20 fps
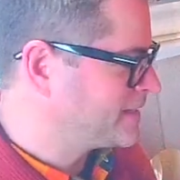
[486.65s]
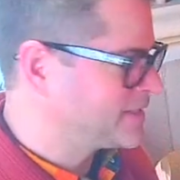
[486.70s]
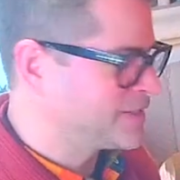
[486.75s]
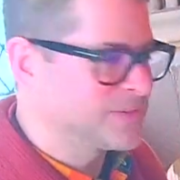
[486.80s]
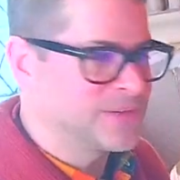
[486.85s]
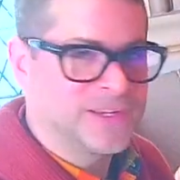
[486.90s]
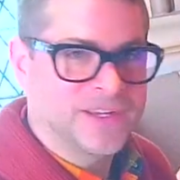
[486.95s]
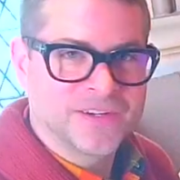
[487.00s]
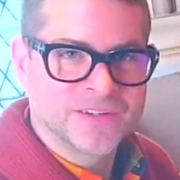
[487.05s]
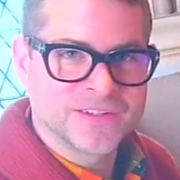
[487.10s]
So
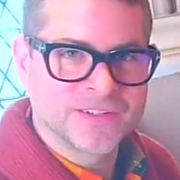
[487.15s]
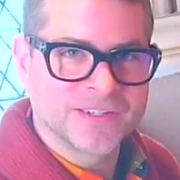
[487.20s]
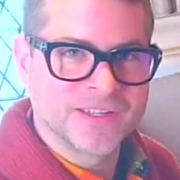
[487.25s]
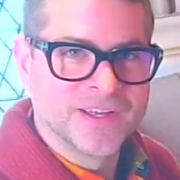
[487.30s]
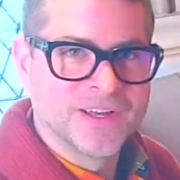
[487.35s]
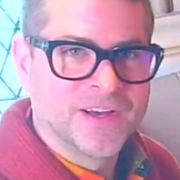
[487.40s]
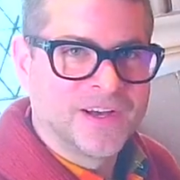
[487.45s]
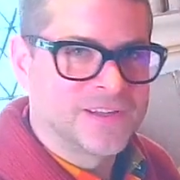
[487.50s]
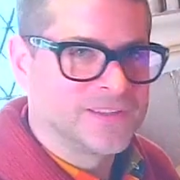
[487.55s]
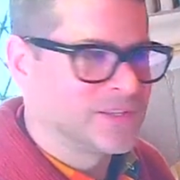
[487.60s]
here's
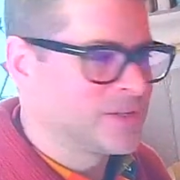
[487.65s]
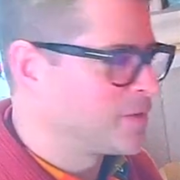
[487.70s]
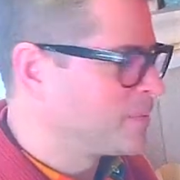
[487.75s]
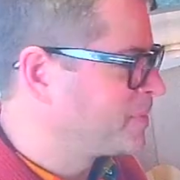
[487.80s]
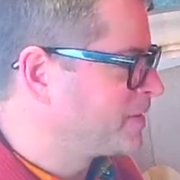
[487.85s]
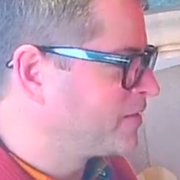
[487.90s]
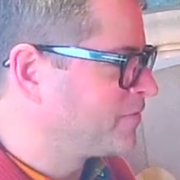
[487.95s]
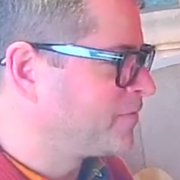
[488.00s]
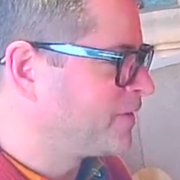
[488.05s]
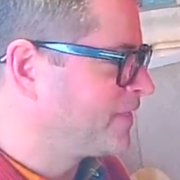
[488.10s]
a little
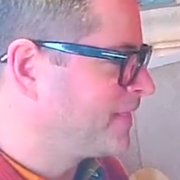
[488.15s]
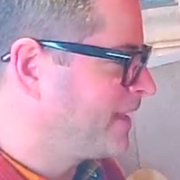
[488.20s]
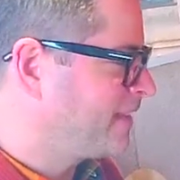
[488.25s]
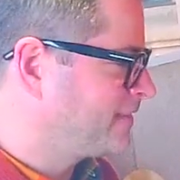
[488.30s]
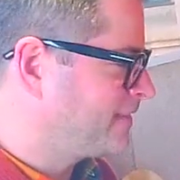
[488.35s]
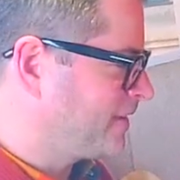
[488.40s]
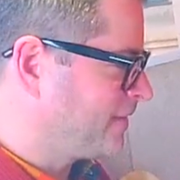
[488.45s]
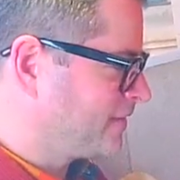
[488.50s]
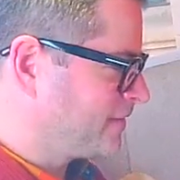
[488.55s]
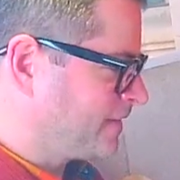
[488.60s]
bit of what that
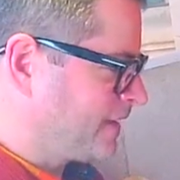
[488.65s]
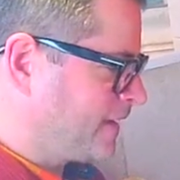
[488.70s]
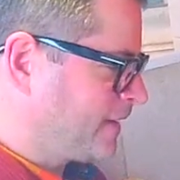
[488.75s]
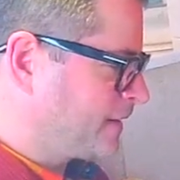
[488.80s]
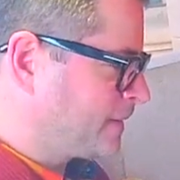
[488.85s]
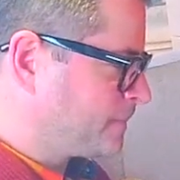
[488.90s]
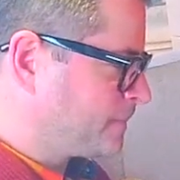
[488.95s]
sounds like.